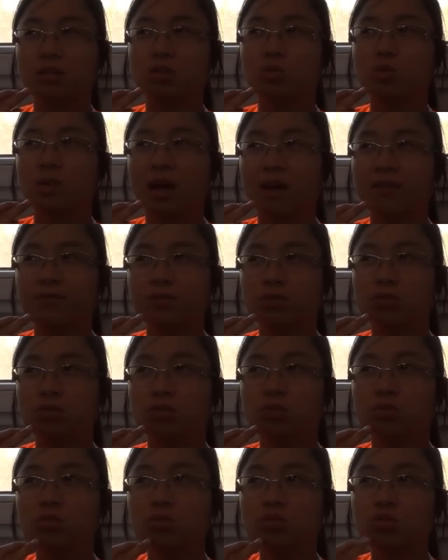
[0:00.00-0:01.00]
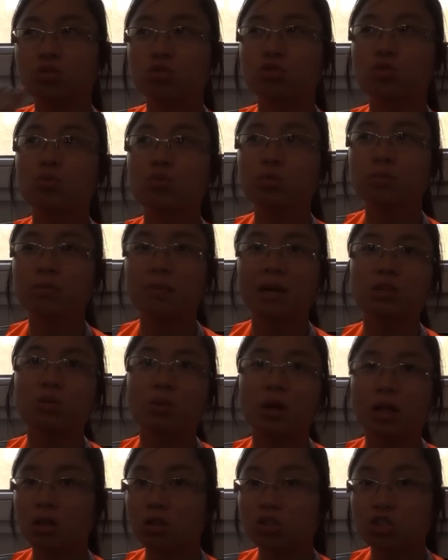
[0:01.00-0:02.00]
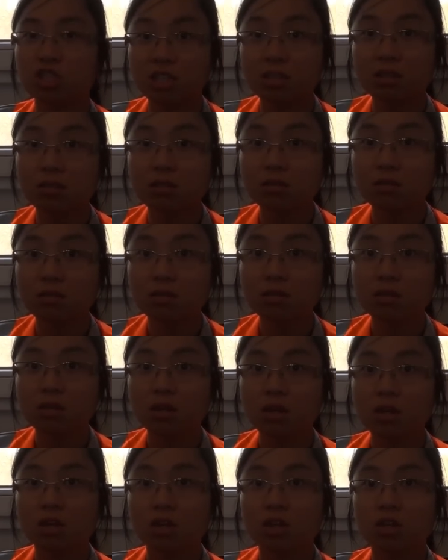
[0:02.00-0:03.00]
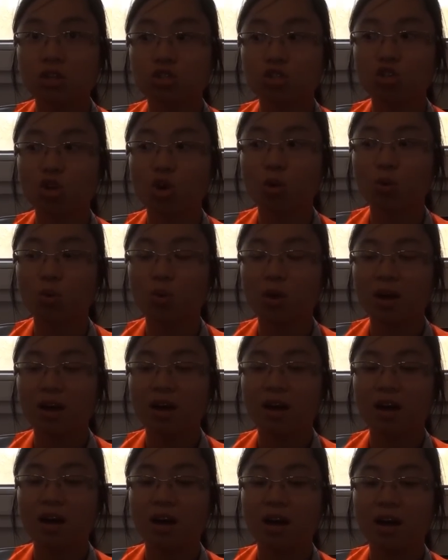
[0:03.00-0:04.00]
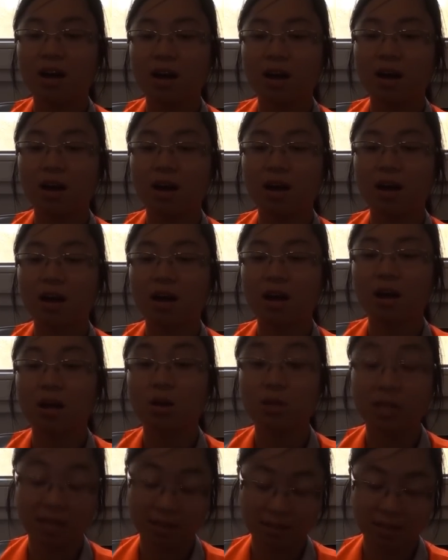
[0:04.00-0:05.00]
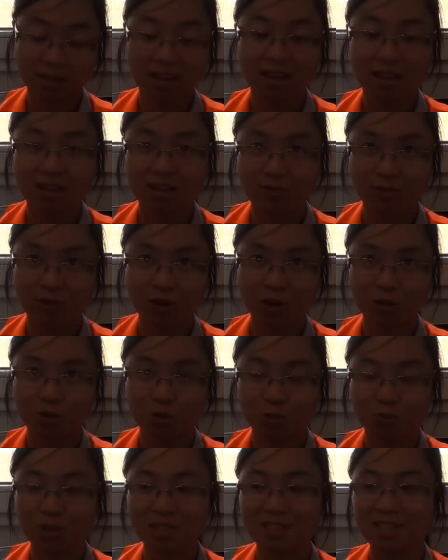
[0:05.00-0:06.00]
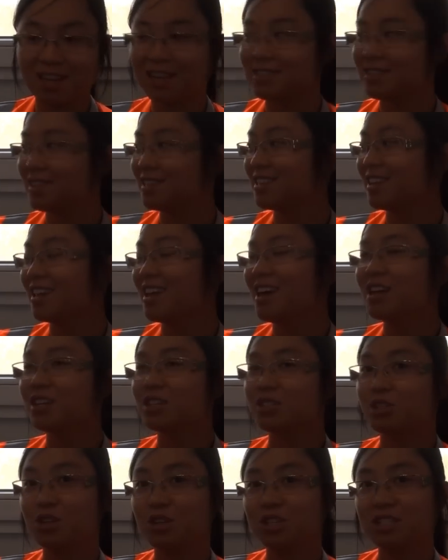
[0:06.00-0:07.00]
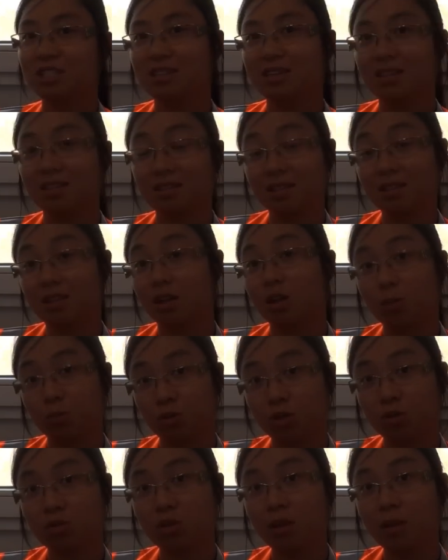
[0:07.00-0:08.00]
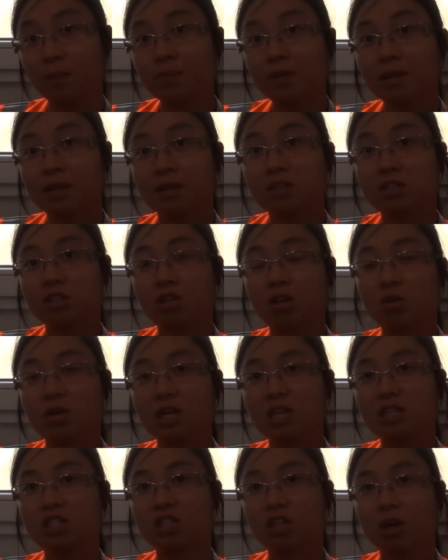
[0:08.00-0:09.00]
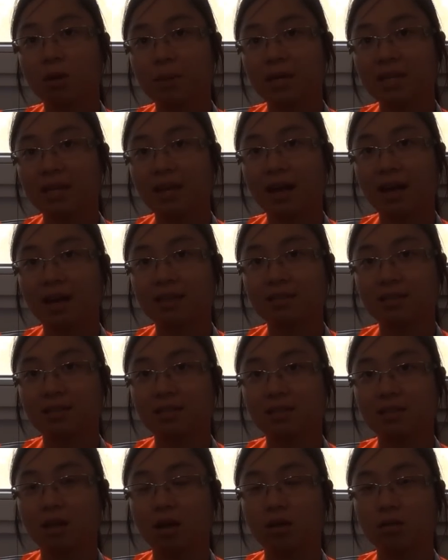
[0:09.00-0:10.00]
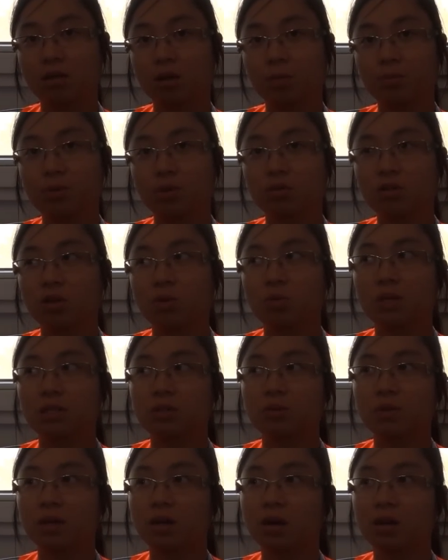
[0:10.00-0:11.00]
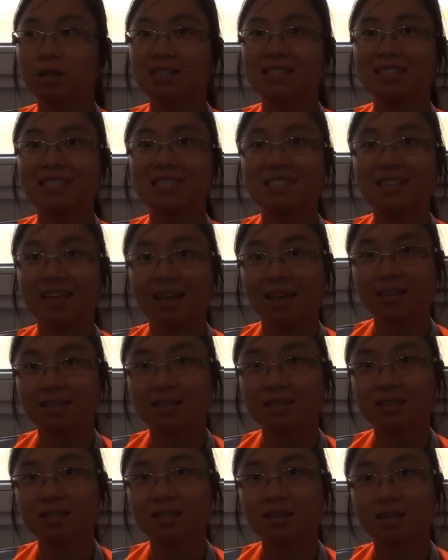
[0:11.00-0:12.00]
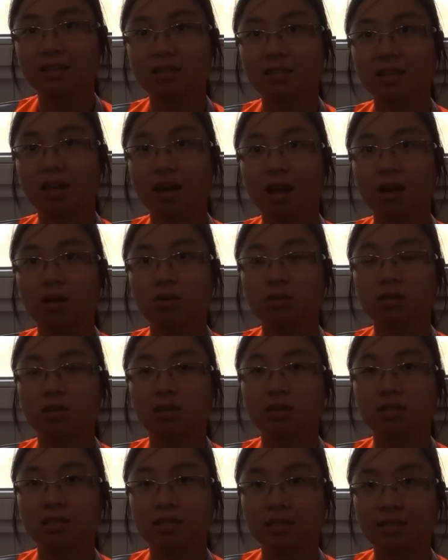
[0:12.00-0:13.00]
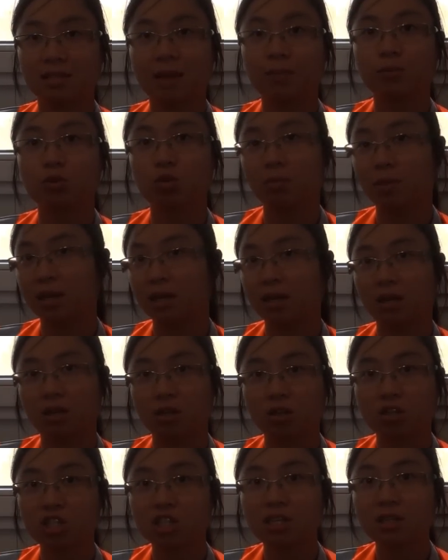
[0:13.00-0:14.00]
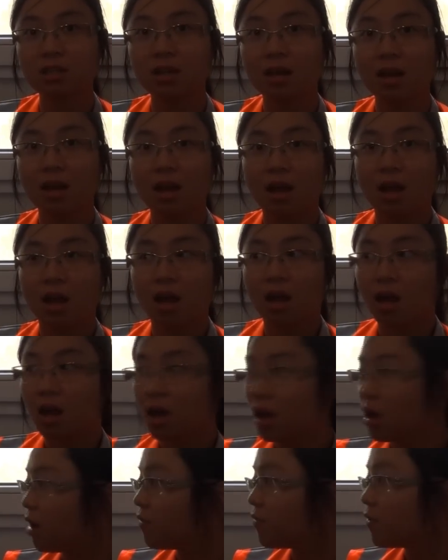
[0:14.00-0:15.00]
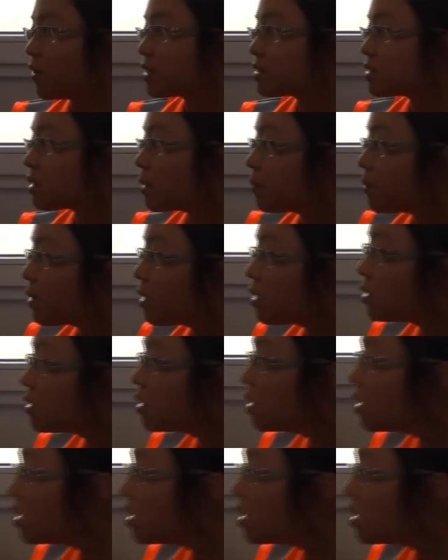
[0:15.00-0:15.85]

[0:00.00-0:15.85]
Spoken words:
we have to do 2 manual load sheets. So yes, I forgot to precise that the load sheet is in the computer. So each company has his own computer, what we call a DCF, their own system to make a load sheet. For example,